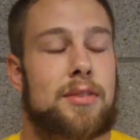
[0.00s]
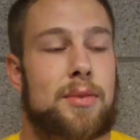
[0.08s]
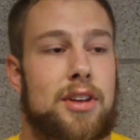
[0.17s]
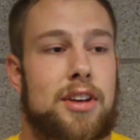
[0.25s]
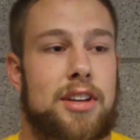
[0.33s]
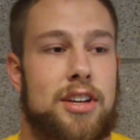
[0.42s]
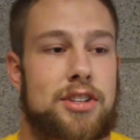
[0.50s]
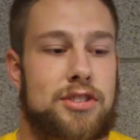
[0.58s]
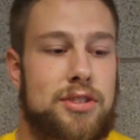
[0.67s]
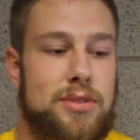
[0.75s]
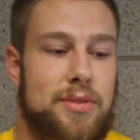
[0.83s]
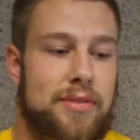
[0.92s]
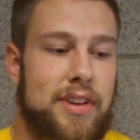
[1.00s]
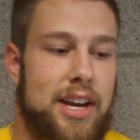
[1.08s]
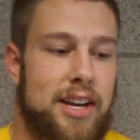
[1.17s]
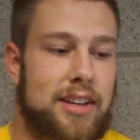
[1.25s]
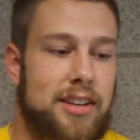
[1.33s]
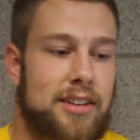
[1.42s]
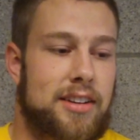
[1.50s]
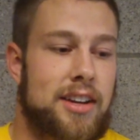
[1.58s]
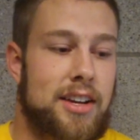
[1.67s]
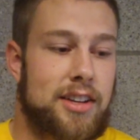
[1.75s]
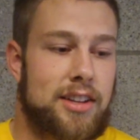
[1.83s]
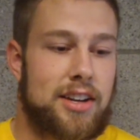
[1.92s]
with all the injuries we've had and
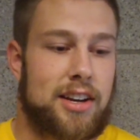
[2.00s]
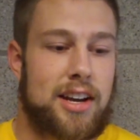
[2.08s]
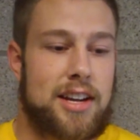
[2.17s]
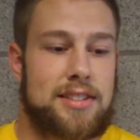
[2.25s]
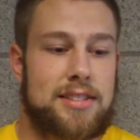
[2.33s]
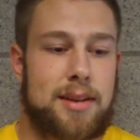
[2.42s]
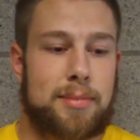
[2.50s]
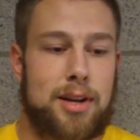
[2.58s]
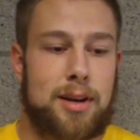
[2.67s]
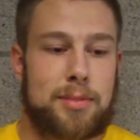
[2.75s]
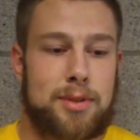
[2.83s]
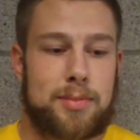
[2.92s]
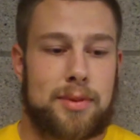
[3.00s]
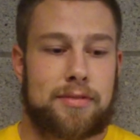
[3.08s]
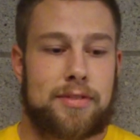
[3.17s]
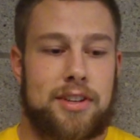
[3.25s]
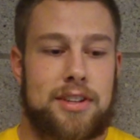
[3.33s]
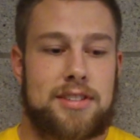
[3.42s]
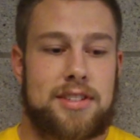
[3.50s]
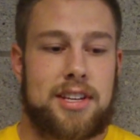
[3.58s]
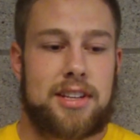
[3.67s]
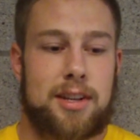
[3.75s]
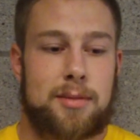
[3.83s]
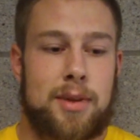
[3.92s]
the young guys stepping up. It's been fun to
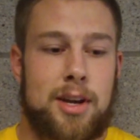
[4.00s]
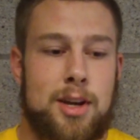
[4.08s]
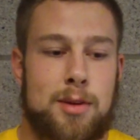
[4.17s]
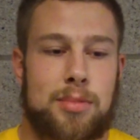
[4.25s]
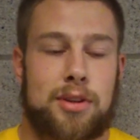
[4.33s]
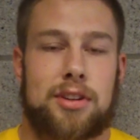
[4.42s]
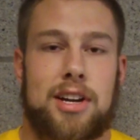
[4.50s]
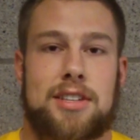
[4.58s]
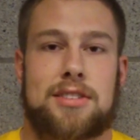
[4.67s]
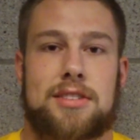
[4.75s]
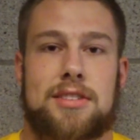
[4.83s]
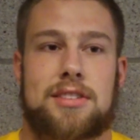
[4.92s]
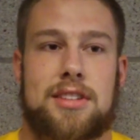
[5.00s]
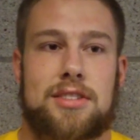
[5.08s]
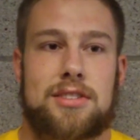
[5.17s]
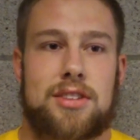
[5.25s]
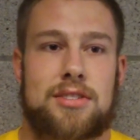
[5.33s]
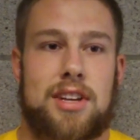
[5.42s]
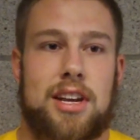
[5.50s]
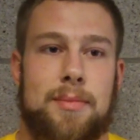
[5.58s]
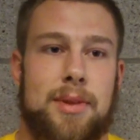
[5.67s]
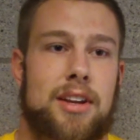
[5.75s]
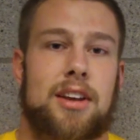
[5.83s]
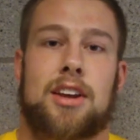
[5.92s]
see them progress as the season goes on. I
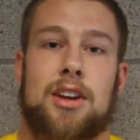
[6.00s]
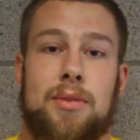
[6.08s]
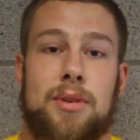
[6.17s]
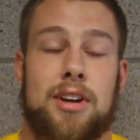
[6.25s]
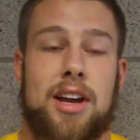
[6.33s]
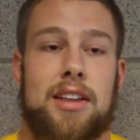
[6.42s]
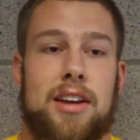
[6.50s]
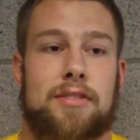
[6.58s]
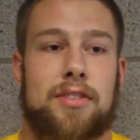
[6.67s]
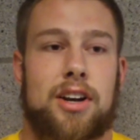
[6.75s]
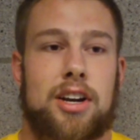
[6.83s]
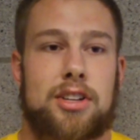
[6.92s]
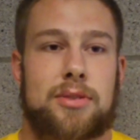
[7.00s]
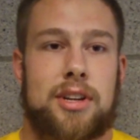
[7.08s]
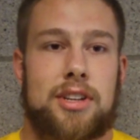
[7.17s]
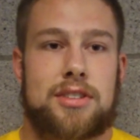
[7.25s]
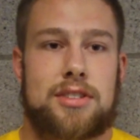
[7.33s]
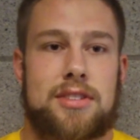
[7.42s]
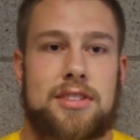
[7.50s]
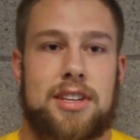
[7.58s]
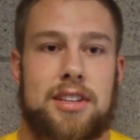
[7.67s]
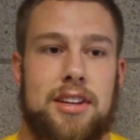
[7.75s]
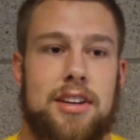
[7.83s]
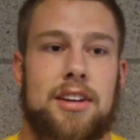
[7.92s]
mean, we're not that far into it, and just to
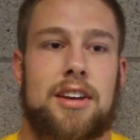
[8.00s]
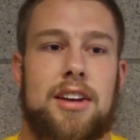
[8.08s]
see that